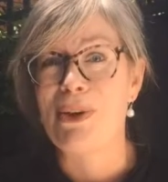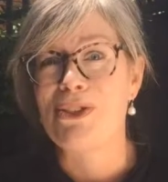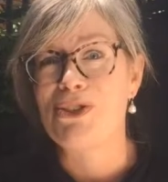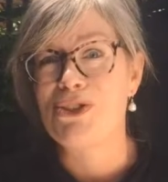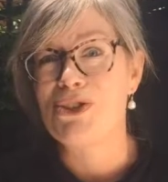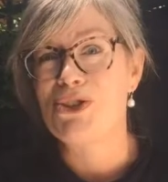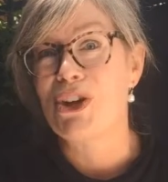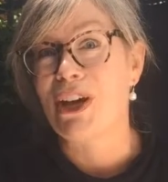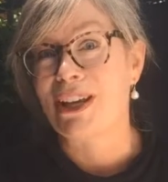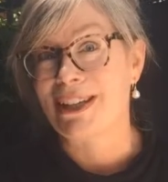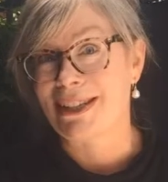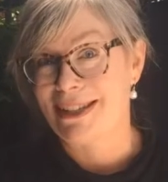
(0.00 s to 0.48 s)

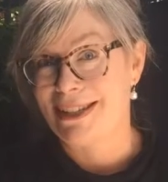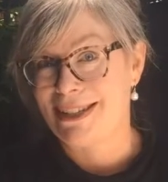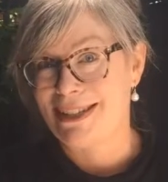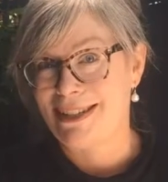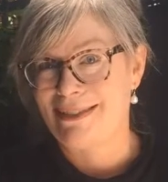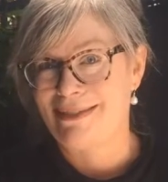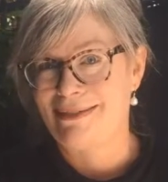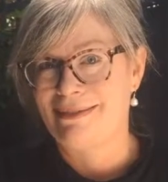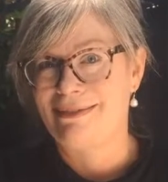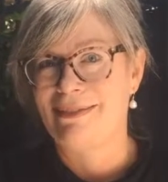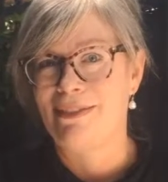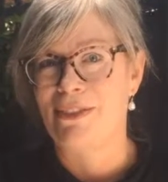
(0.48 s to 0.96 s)
with
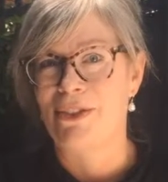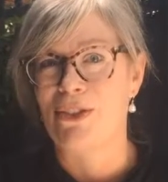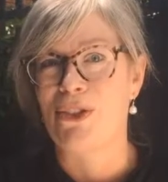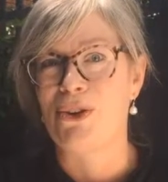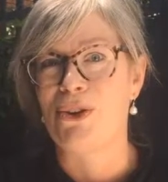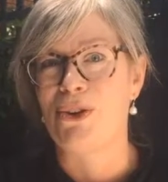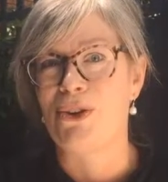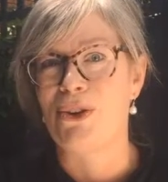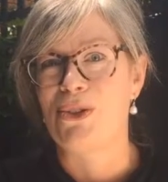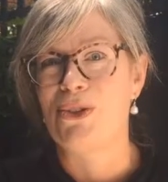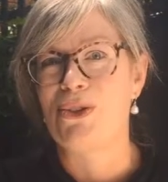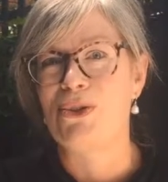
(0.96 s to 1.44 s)
just
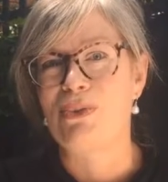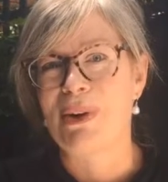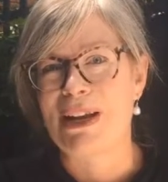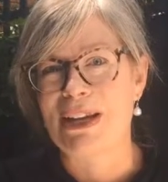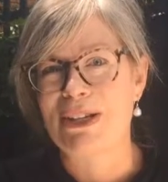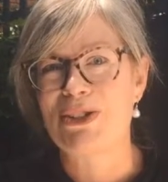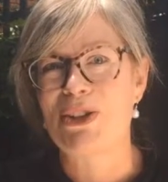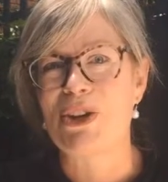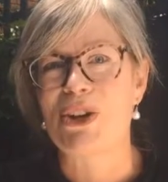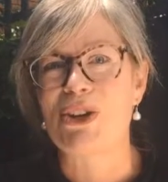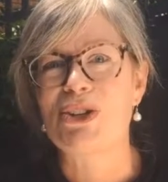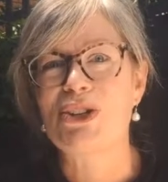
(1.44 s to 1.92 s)
the
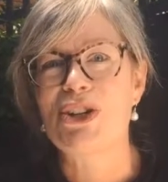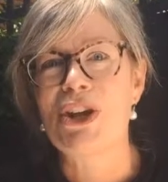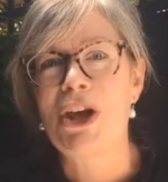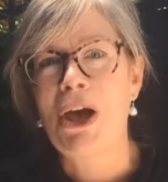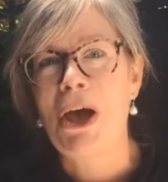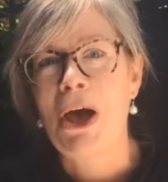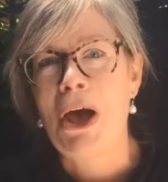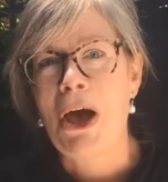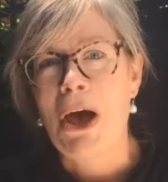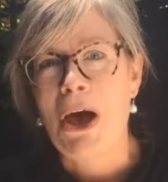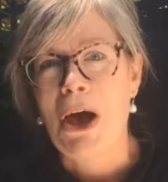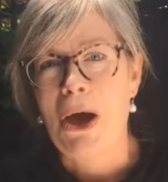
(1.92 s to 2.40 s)
research.
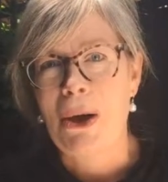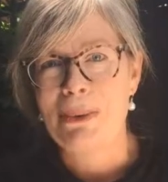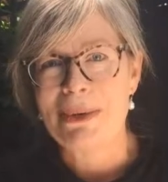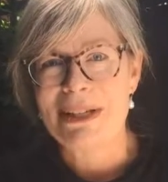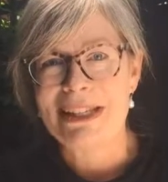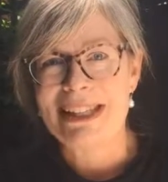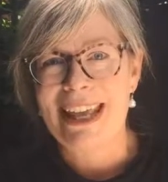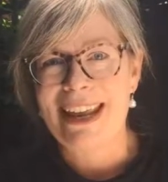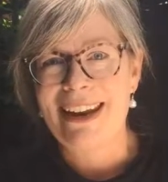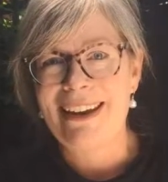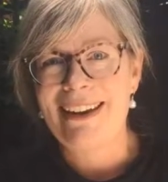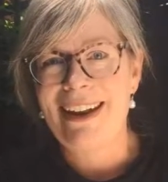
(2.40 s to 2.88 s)
I
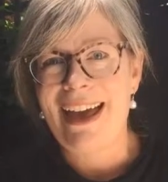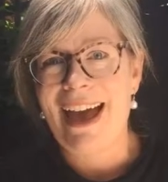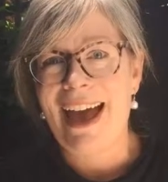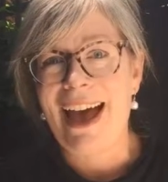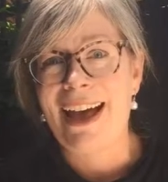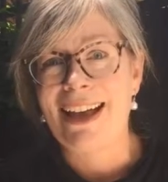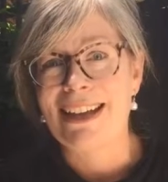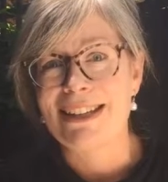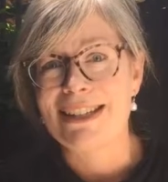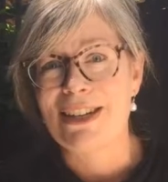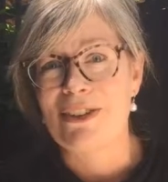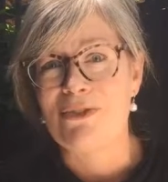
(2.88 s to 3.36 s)
was then
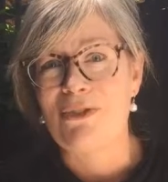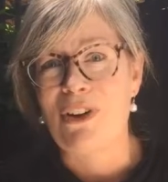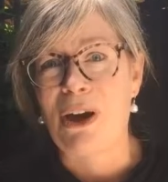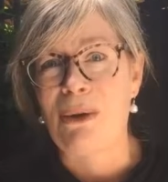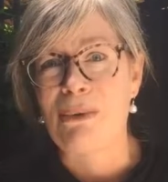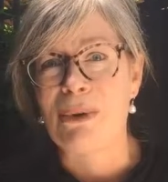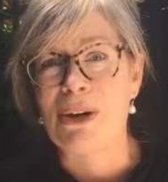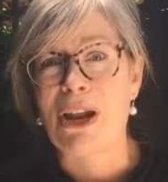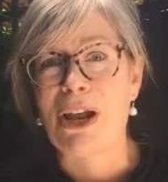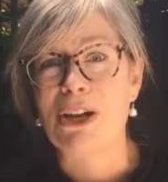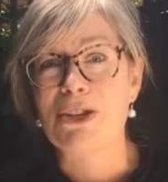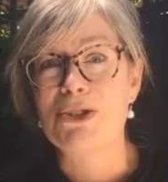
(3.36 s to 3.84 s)
asked if
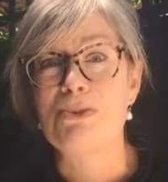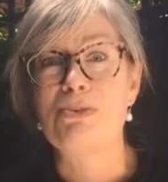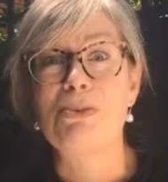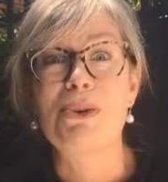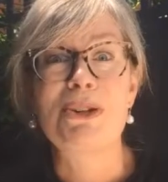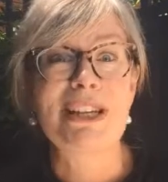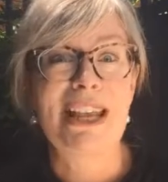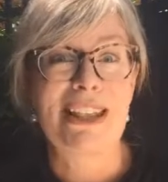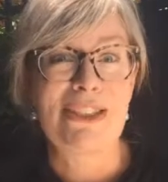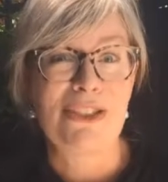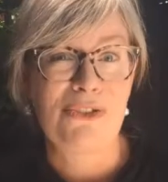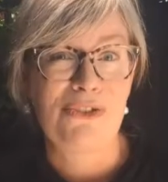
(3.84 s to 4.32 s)
I would like to
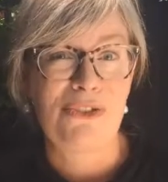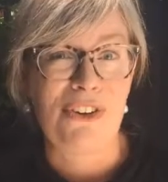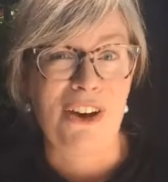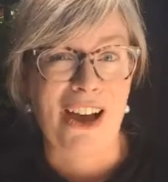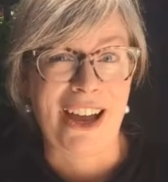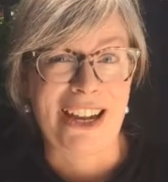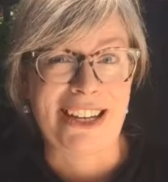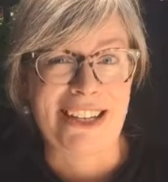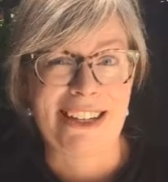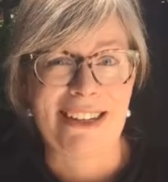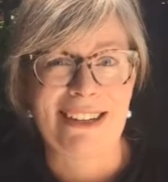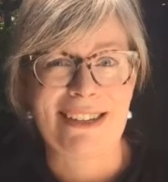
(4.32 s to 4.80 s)
present the
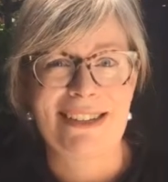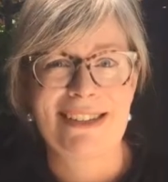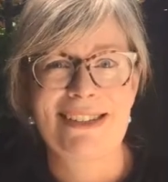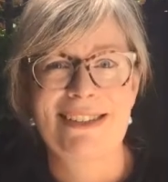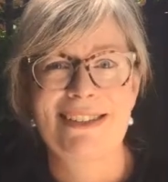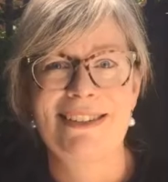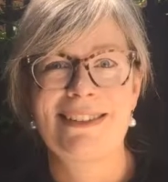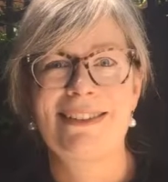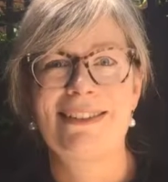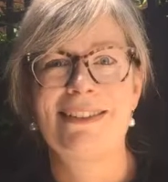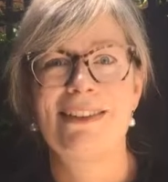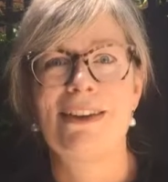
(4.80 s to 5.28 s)

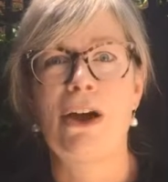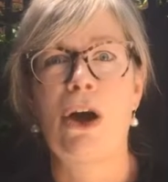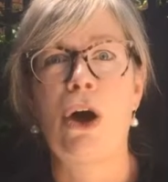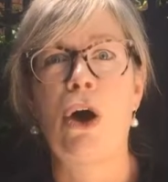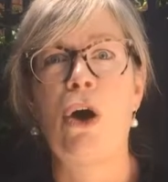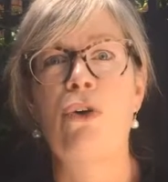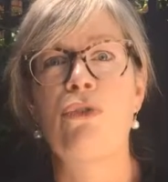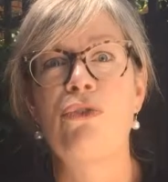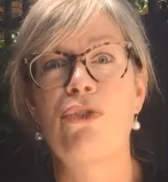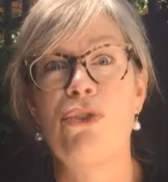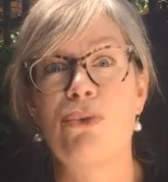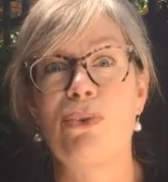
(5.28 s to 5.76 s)
findings
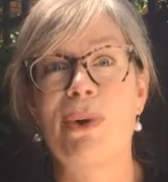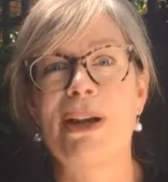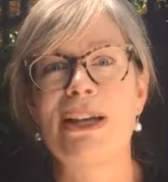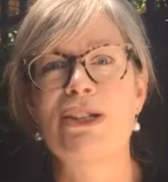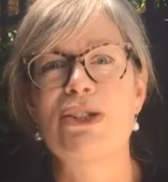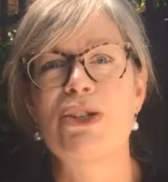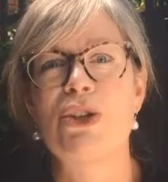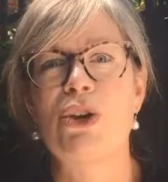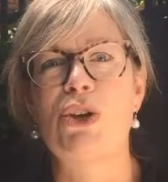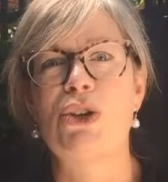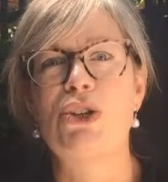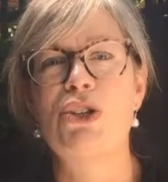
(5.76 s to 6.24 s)
of the
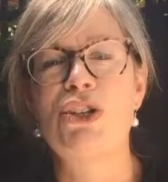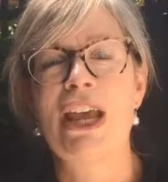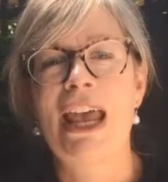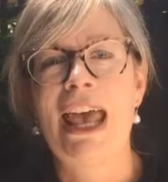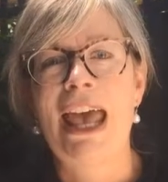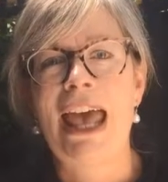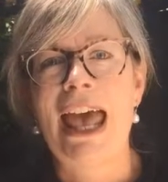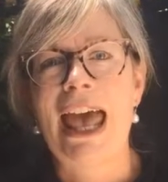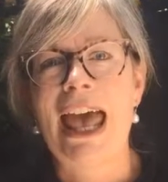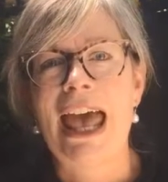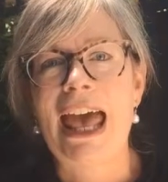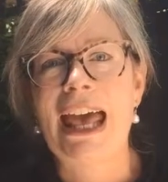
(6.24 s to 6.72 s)
research
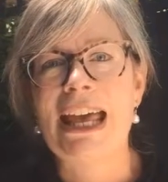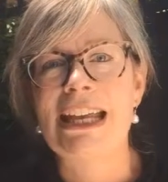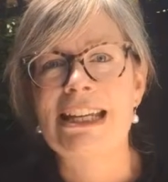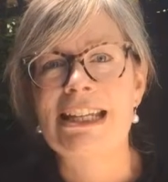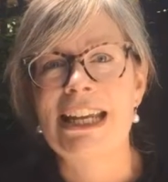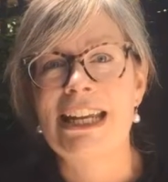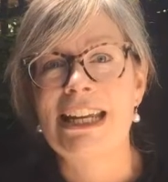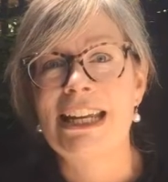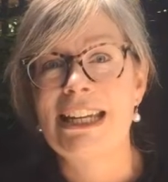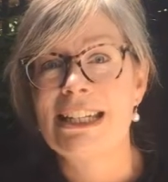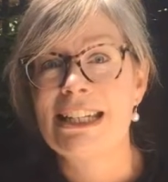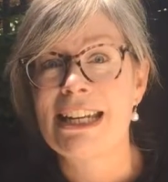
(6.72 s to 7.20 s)

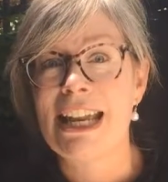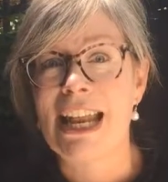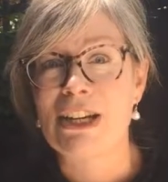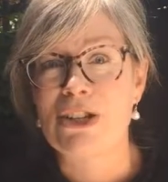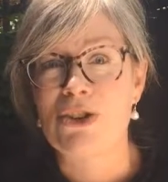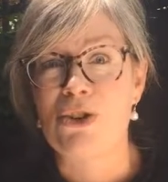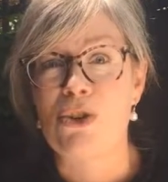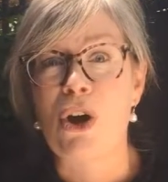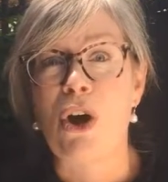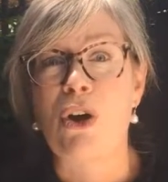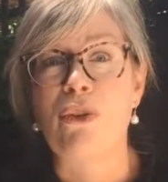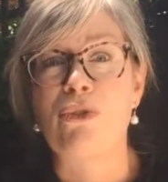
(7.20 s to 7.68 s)
at an
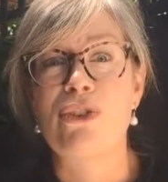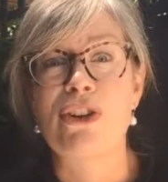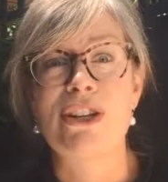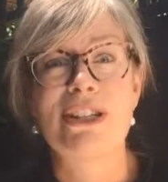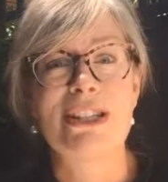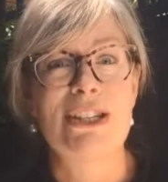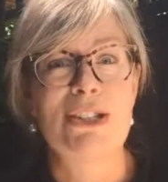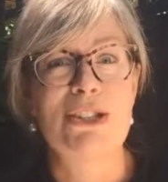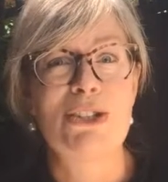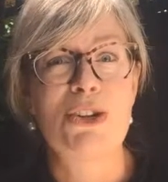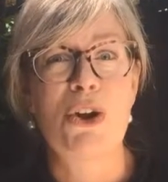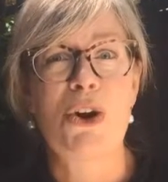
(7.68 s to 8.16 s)
international
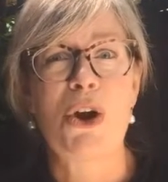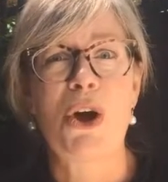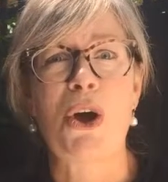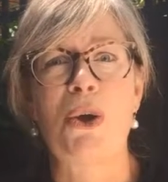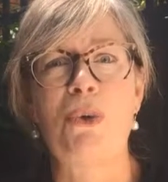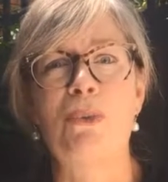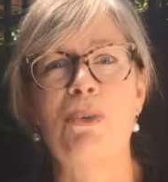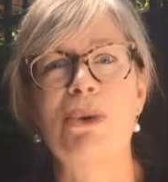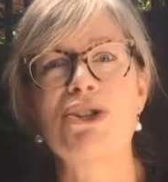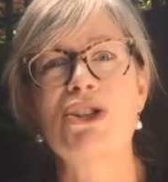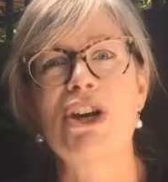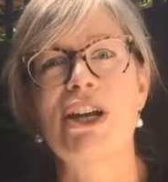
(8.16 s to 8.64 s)
conference in
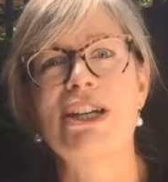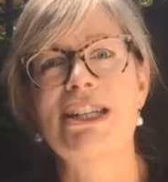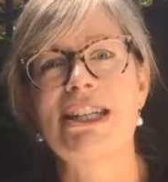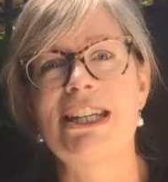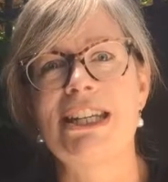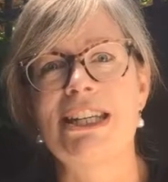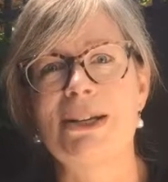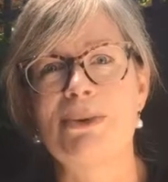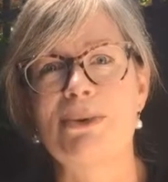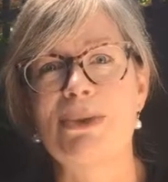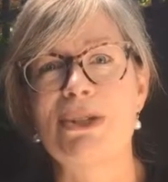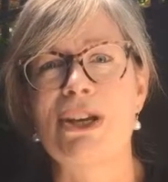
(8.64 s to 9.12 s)
Stockholm, which I
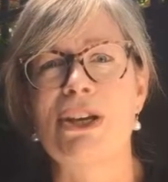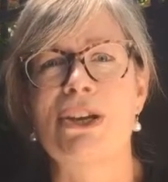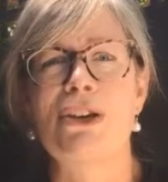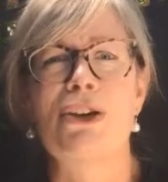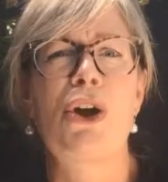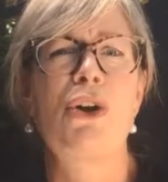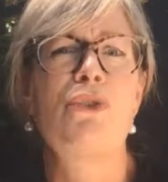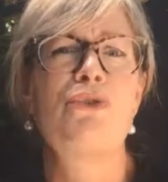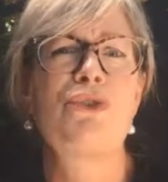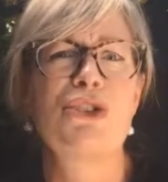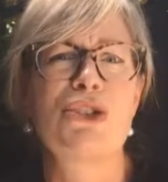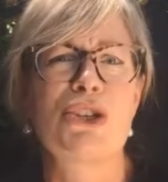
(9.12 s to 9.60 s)
did. It was a
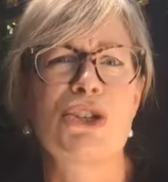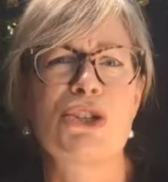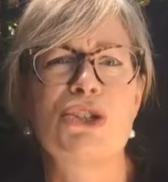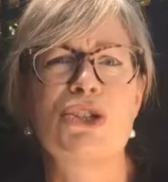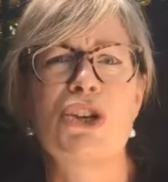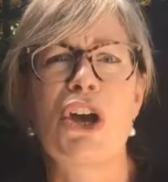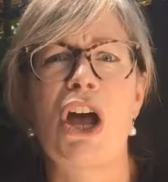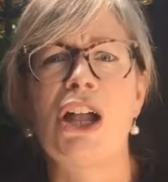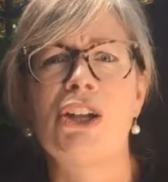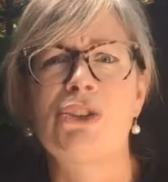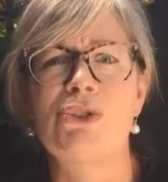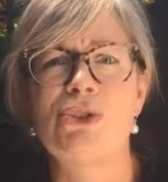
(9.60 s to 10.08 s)
conference on
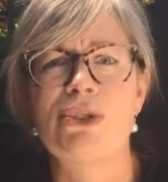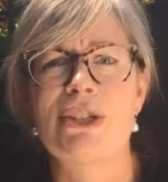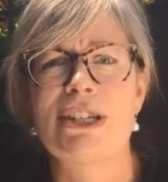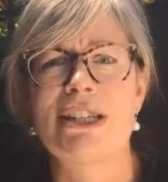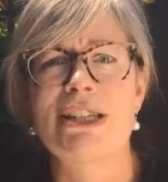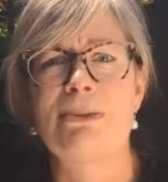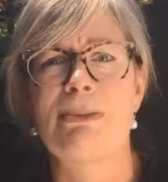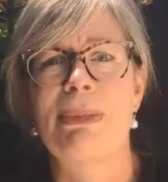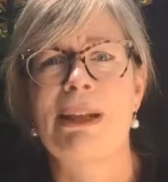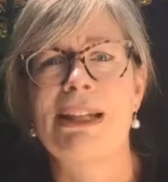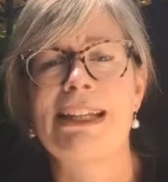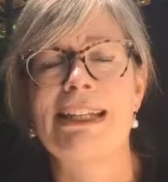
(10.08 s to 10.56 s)
childhood
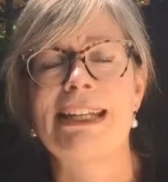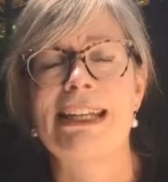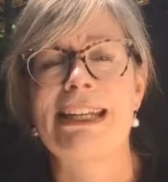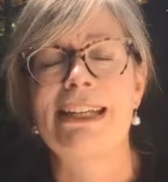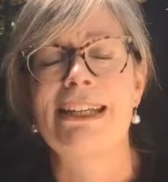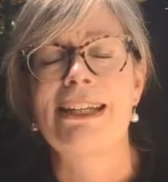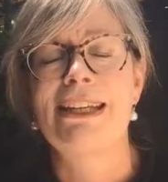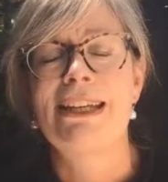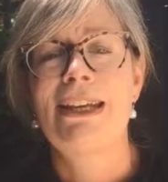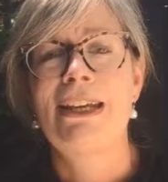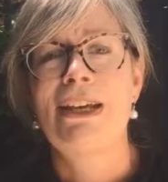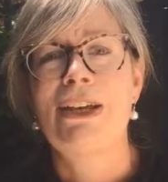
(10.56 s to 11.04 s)
disability.